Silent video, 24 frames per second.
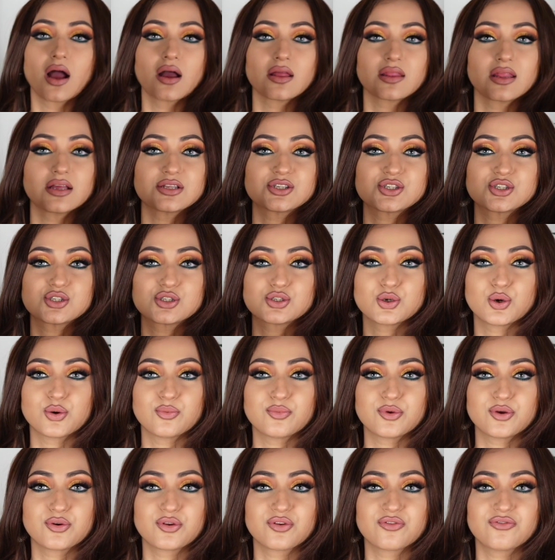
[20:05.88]
That's so
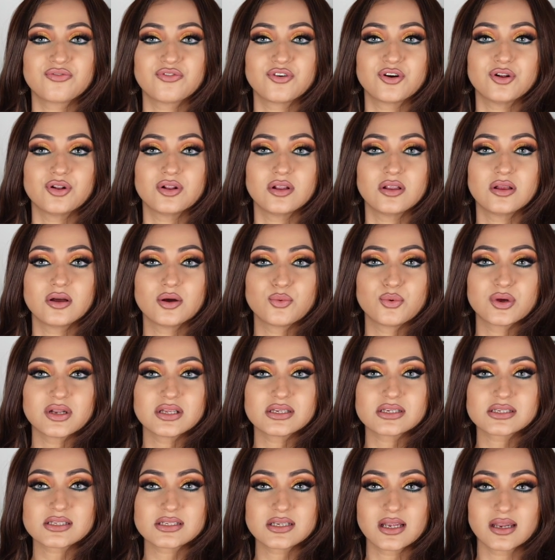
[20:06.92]
beautiful. What
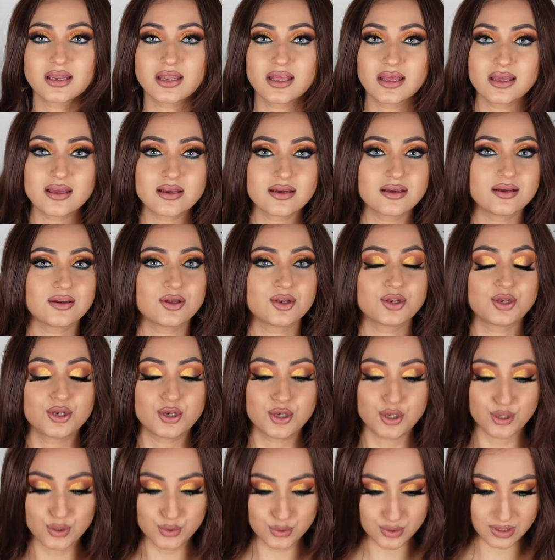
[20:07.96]
a stunning
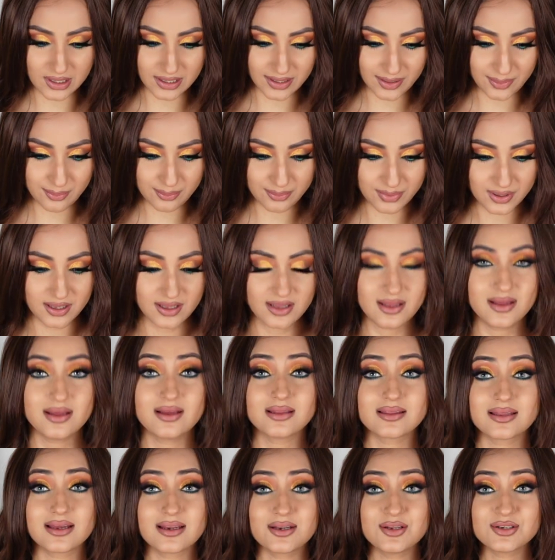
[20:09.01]
nude lip.
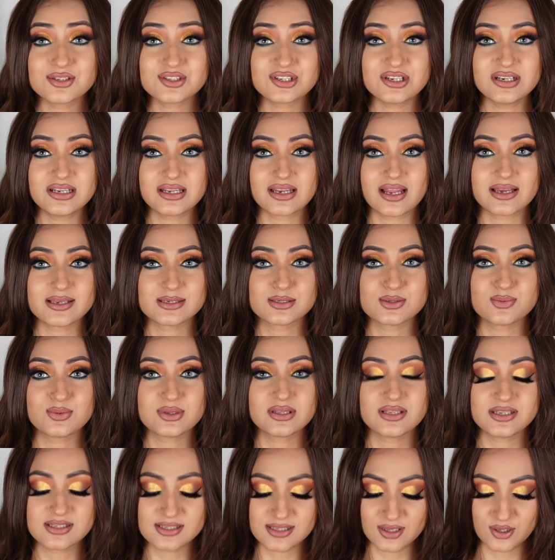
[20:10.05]
That looks really nice
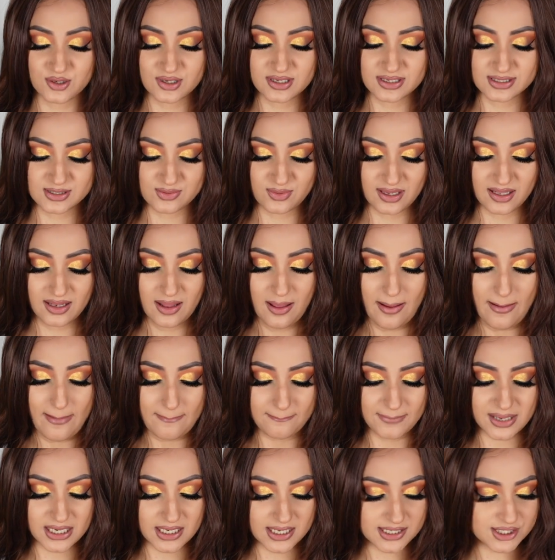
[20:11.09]
with this look as well.
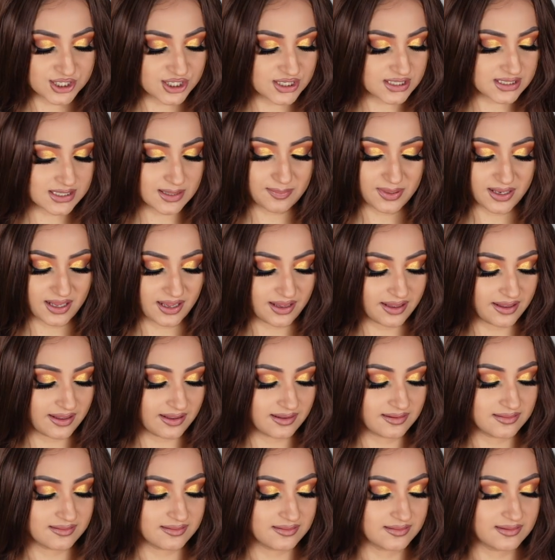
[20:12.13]
But let's just
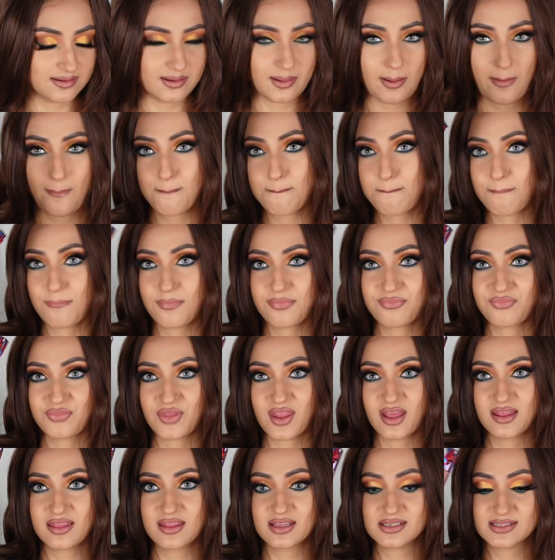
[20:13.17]
apply
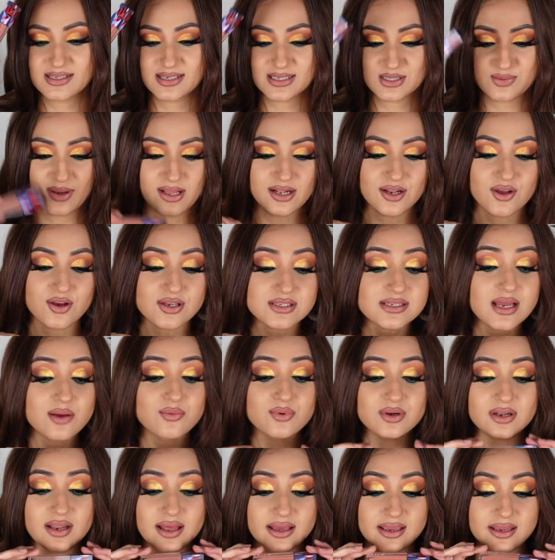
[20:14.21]
this as well, because I
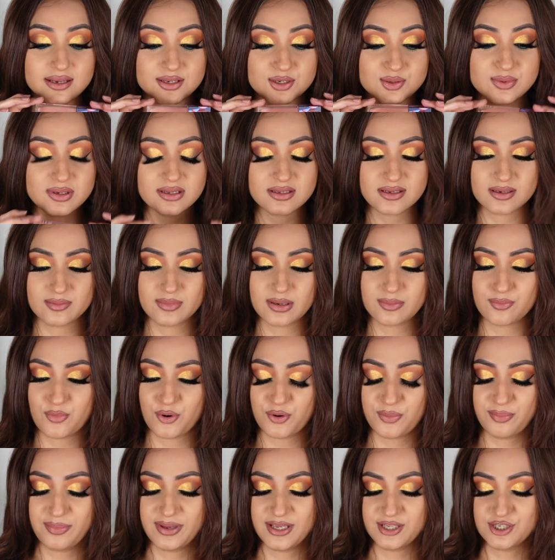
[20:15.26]
would like it to be a little bit
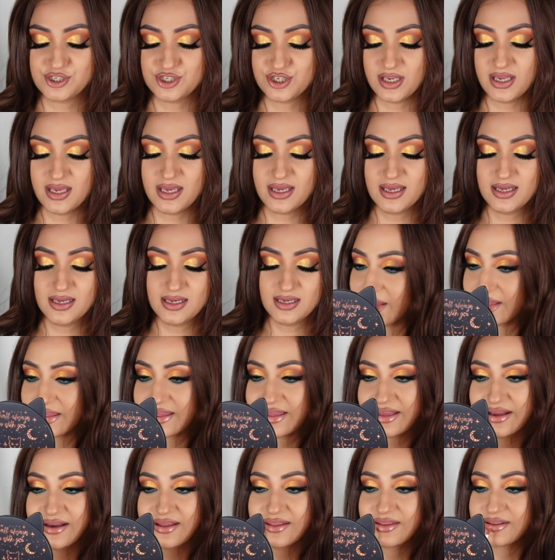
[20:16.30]
more peachy.
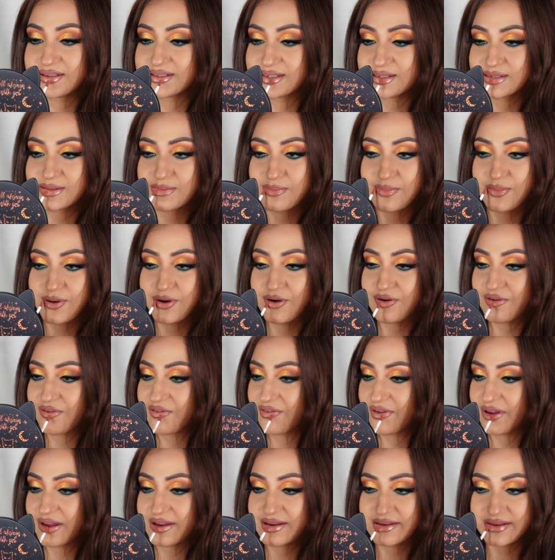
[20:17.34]
Yeah, this is
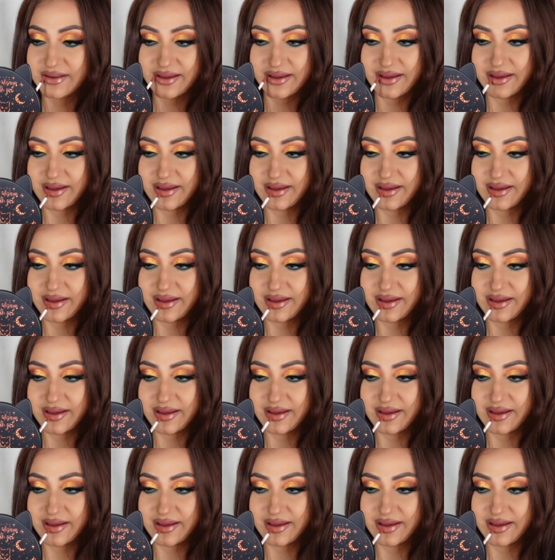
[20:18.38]
perfect.